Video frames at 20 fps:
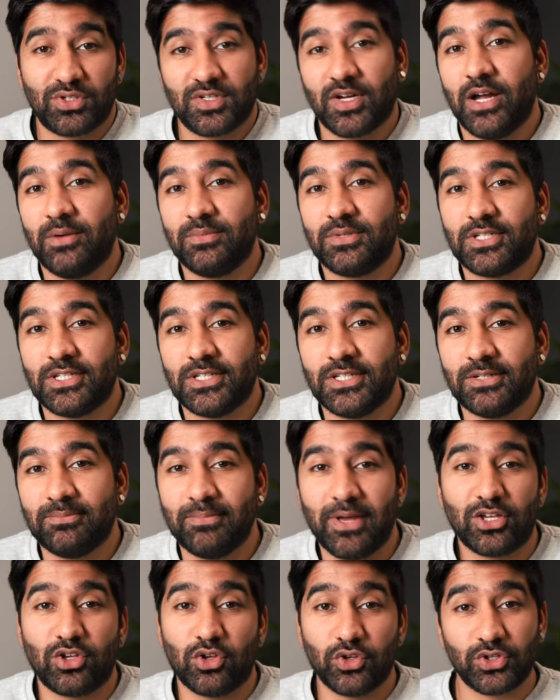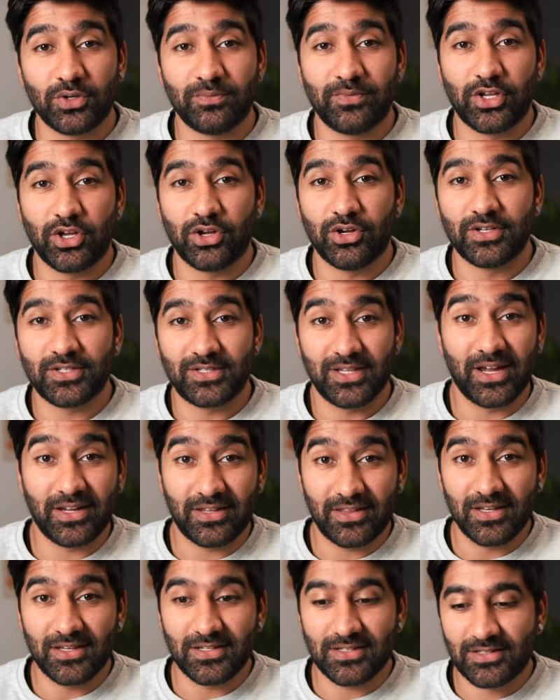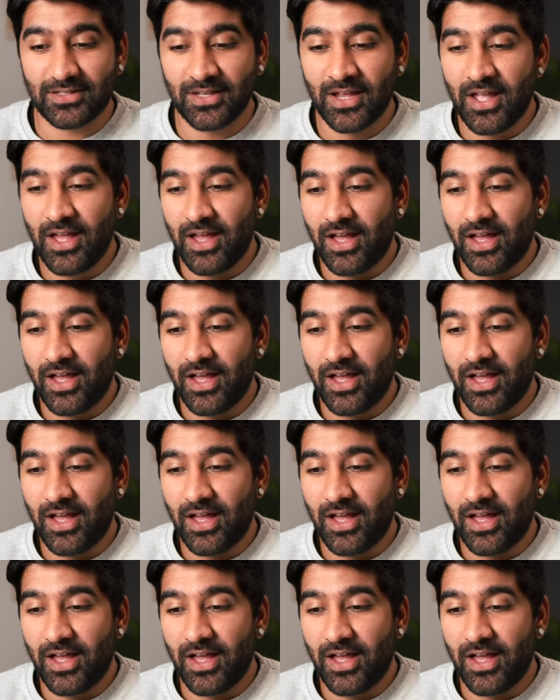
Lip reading: time to make YouTube videos like this.